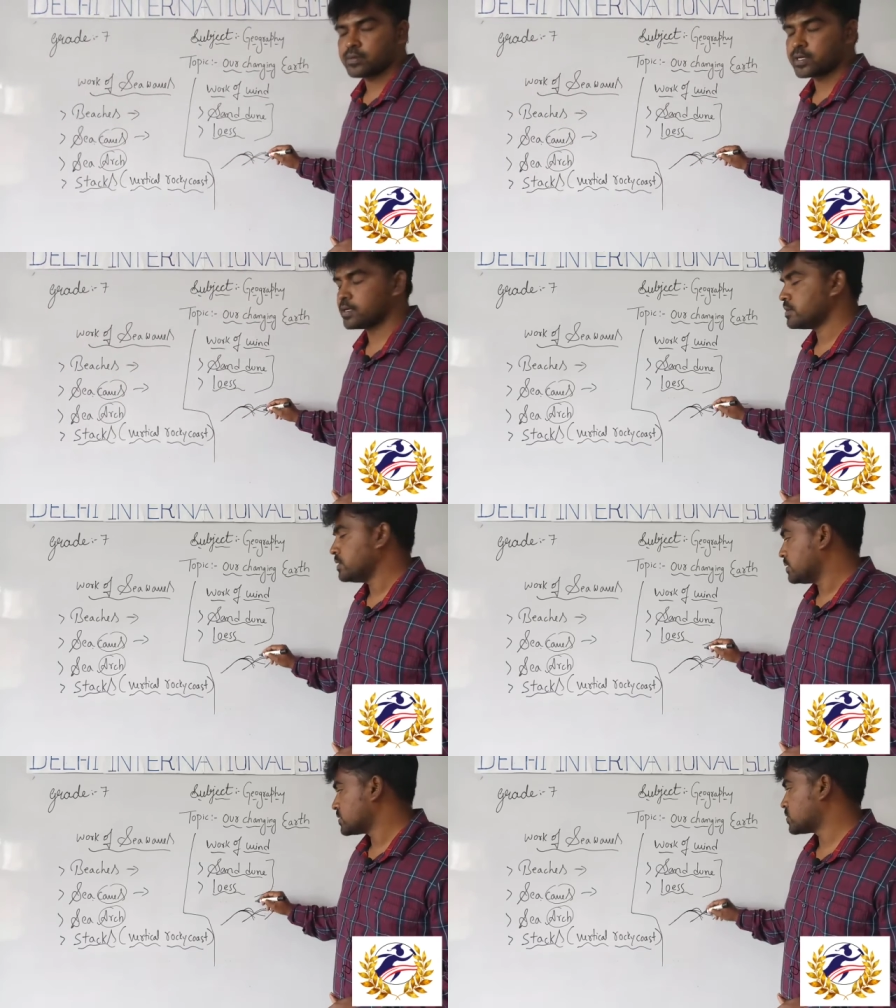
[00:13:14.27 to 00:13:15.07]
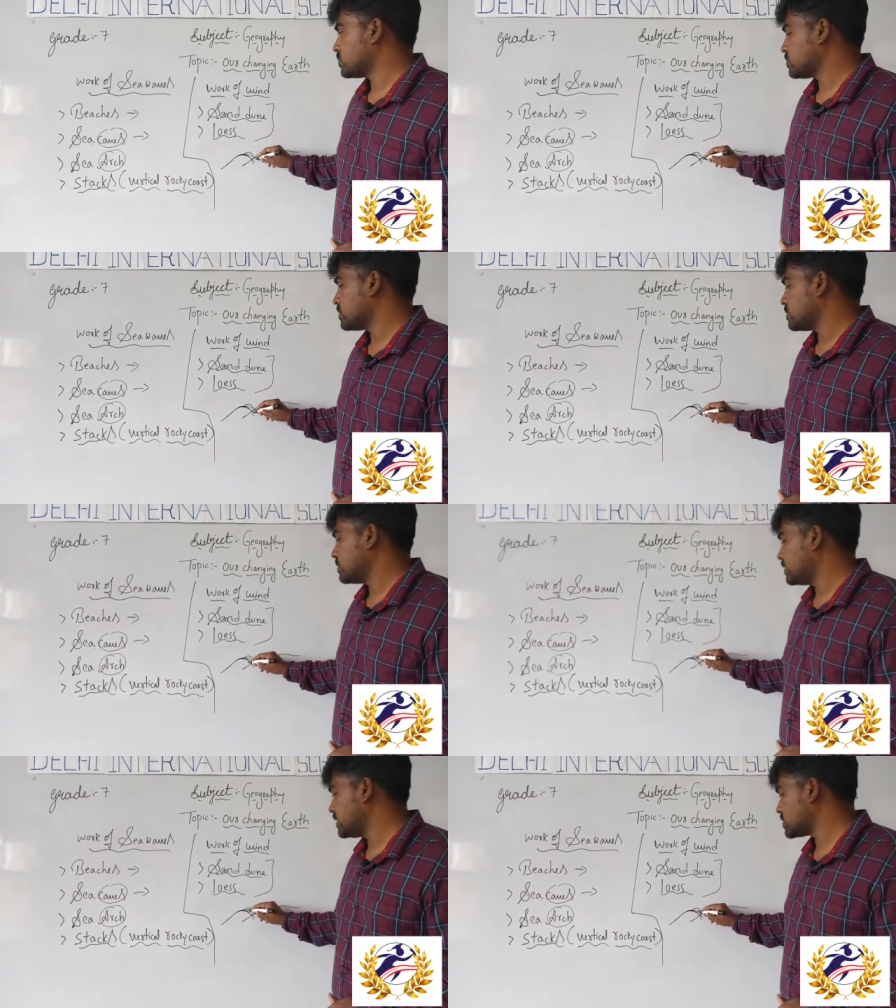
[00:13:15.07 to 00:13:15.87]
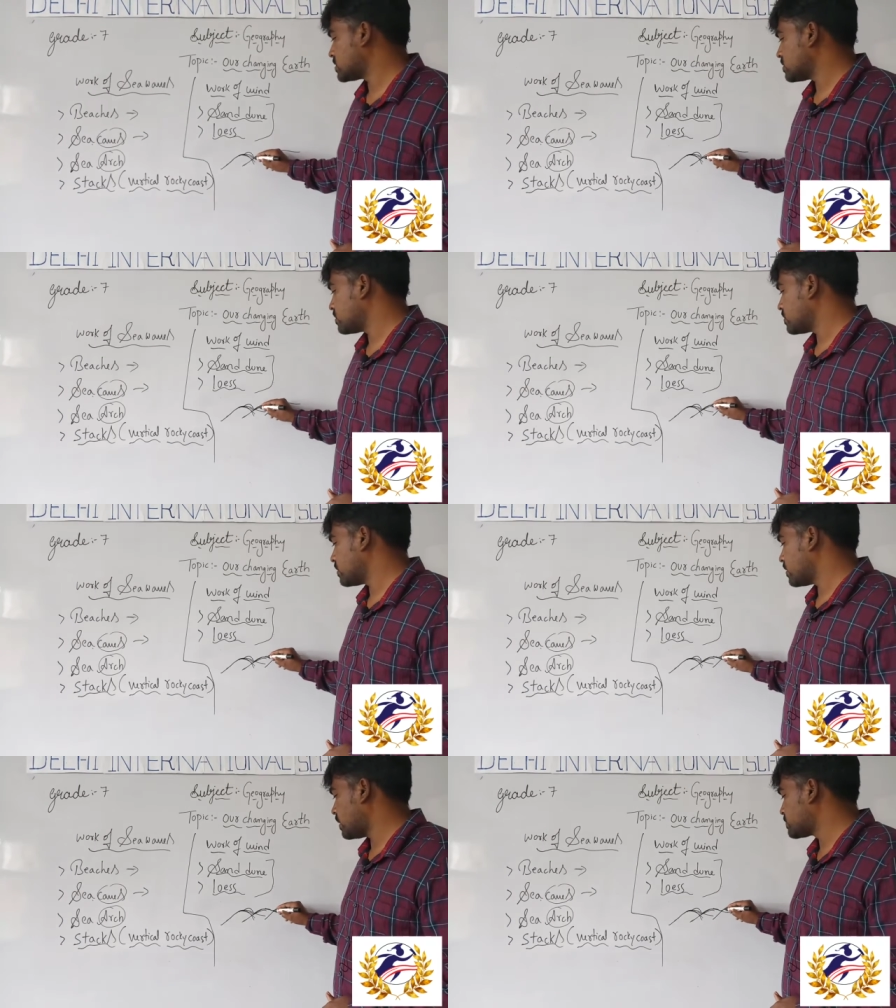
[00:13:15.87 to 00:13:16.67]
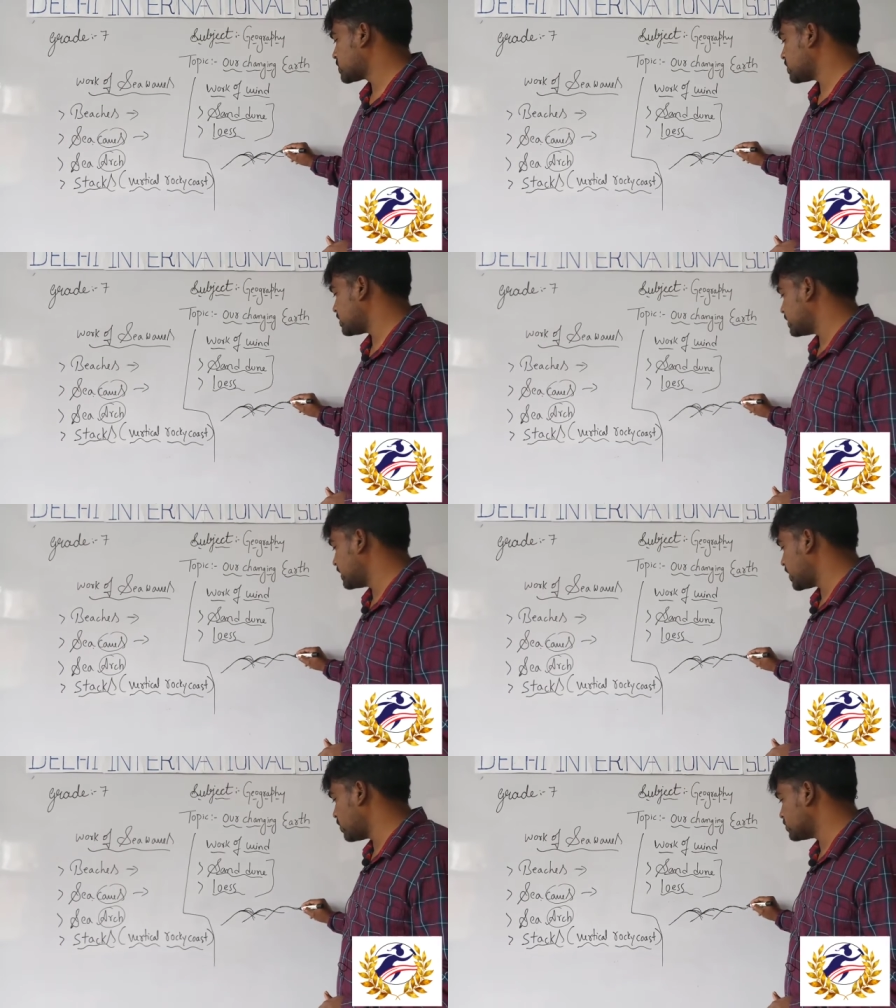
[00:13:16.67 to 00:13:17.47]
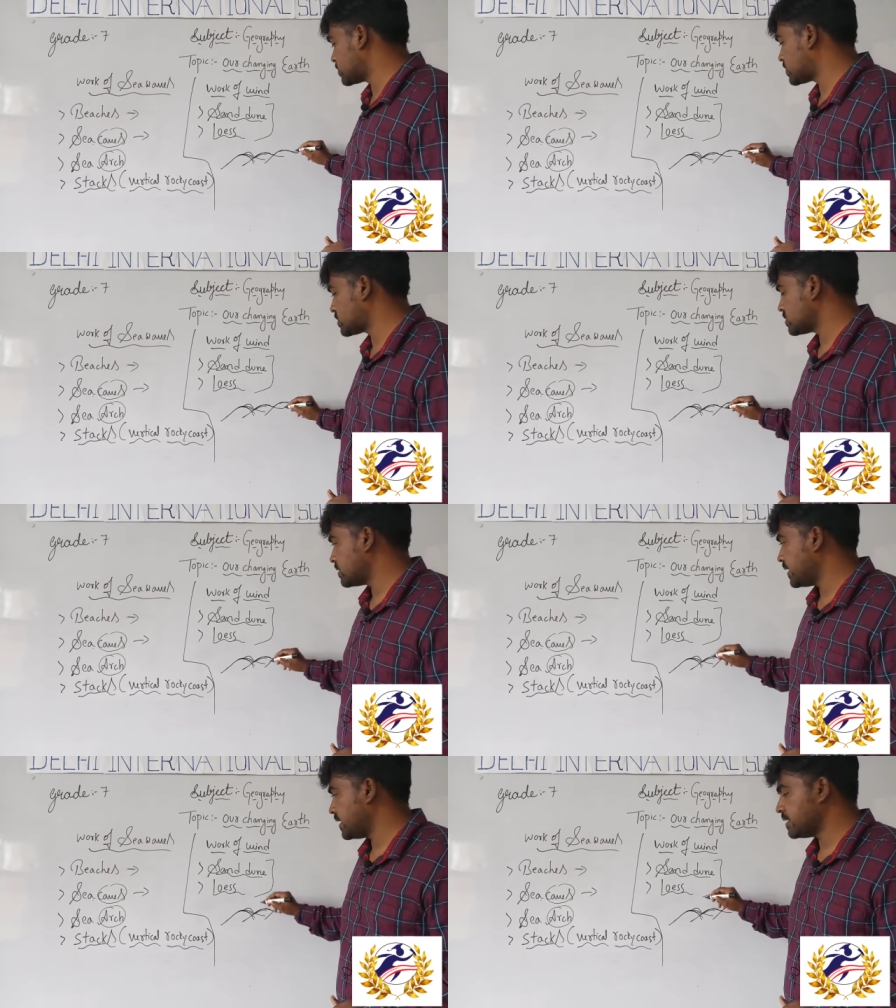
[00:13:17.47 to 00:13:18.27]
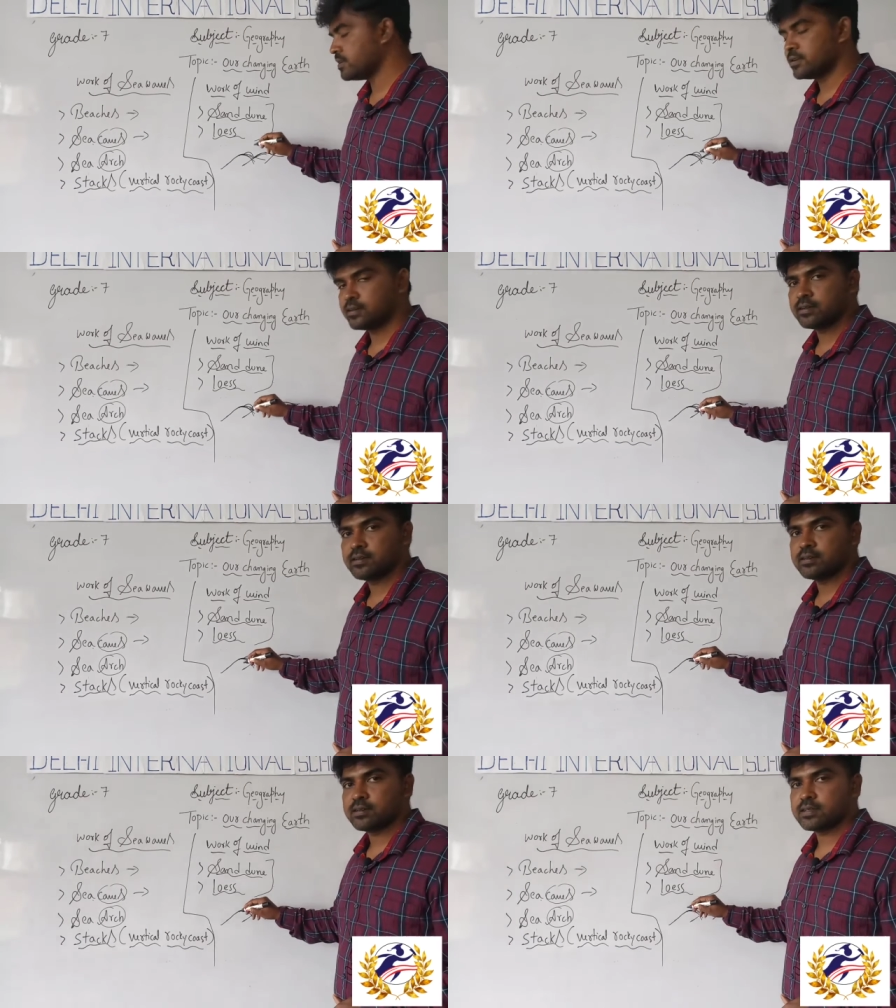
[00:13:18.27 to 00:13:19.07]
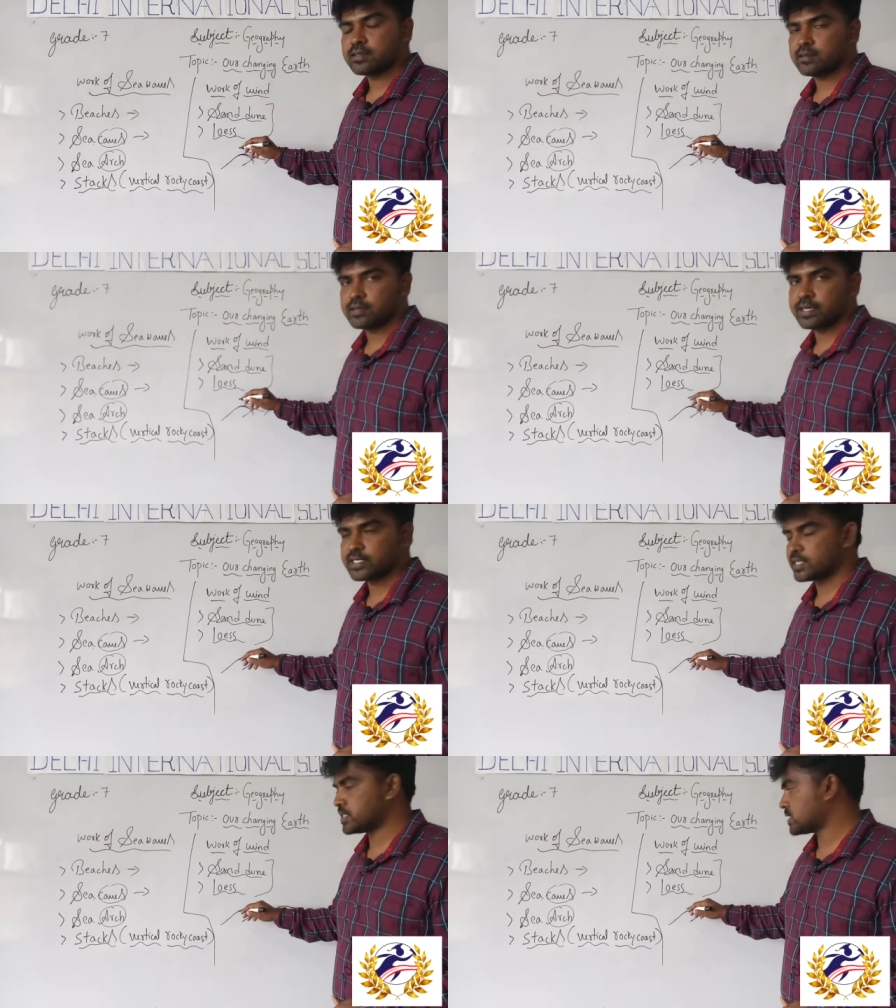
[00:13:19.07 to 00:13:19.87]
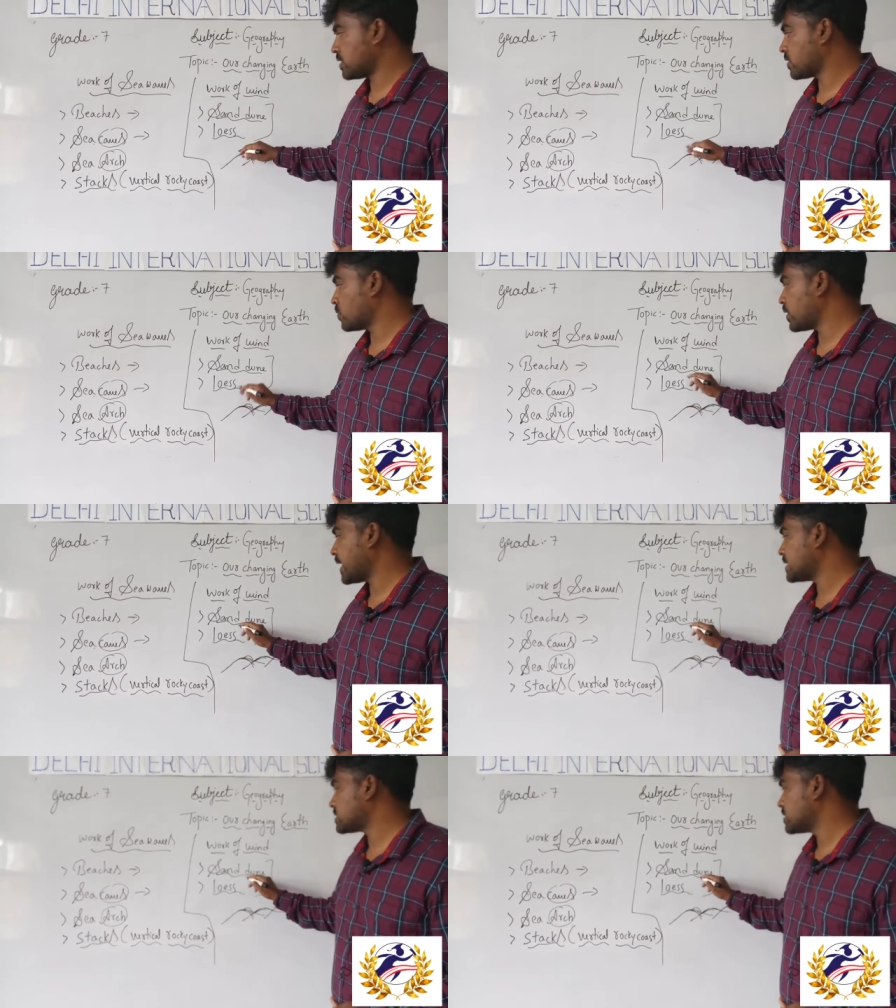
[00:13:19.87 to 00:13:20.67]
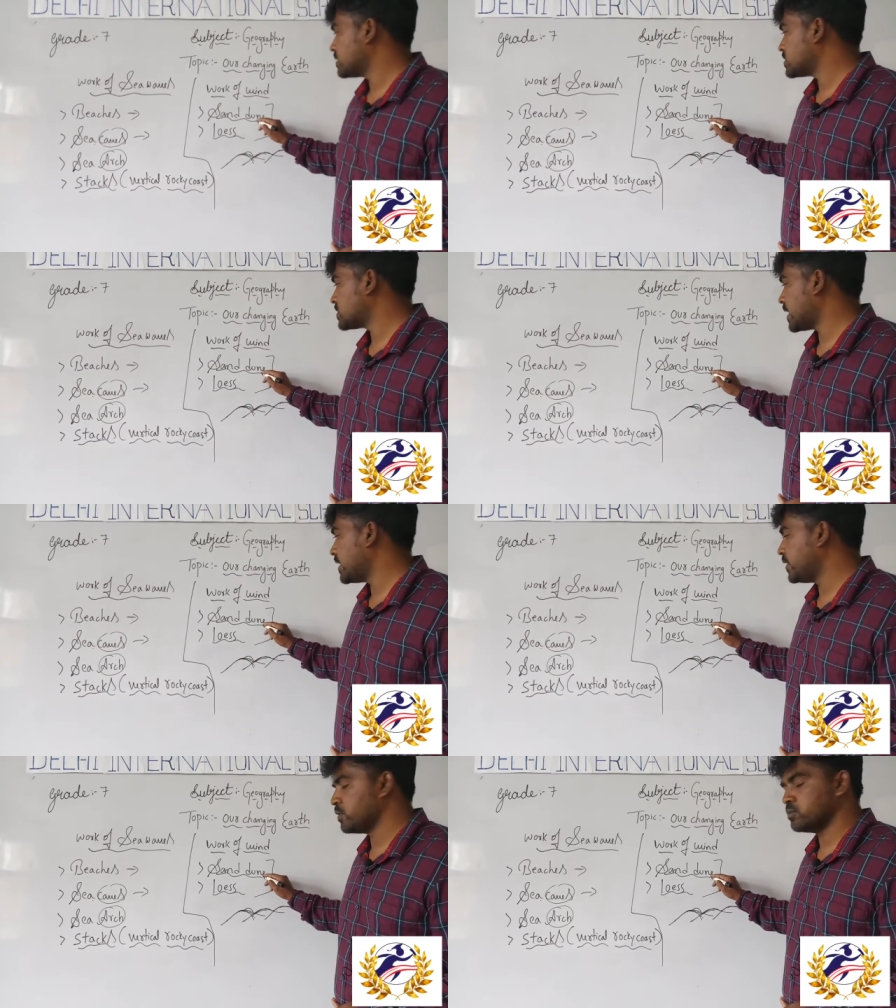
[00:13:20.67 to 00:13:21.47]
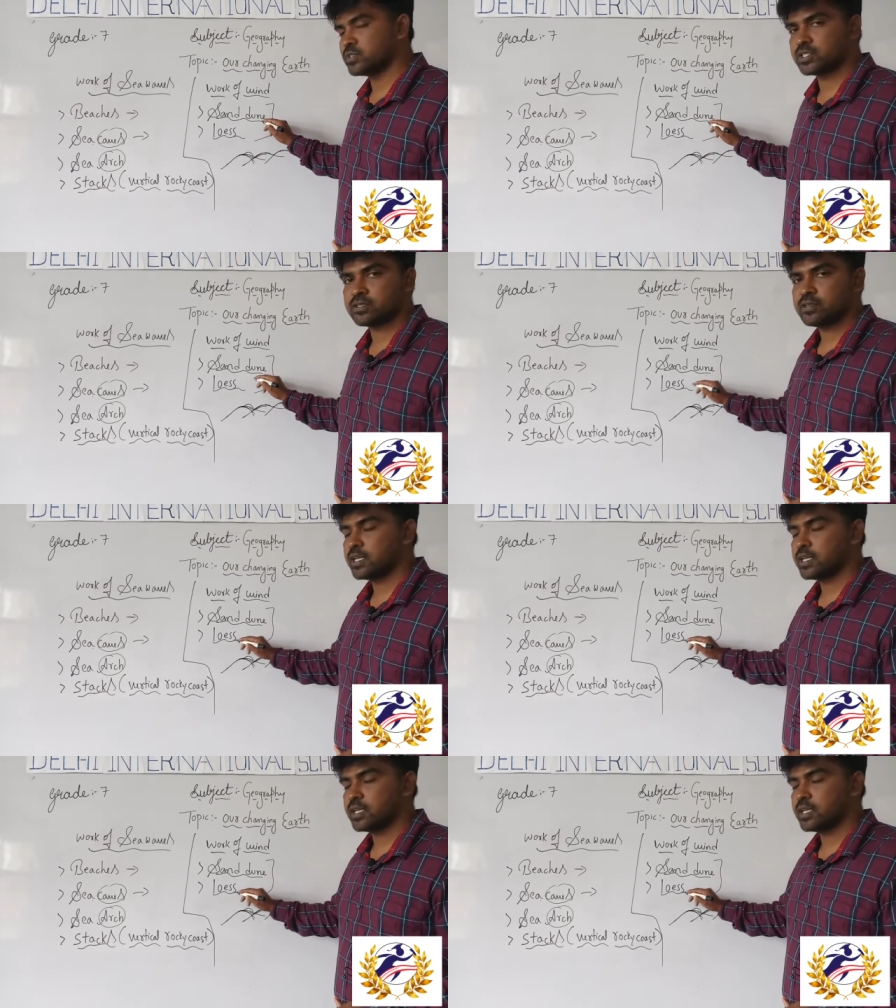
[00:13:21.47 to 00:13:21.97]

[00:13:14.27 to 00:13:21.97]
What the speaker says: Okay, so these ups and downs in deserts are known as sand dunes.